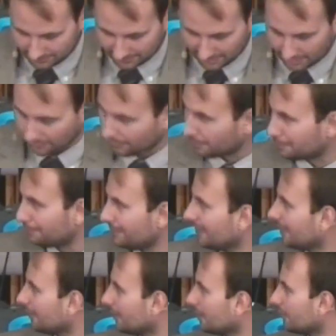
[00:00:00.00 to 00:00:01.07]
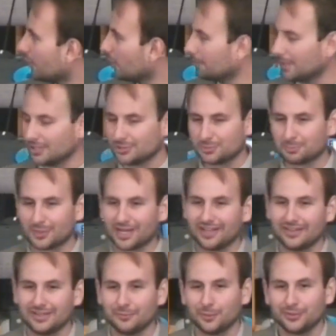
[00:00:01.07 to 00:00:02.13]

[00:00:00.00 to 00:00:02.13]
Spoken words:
Thank you. Thank you very much, Briley.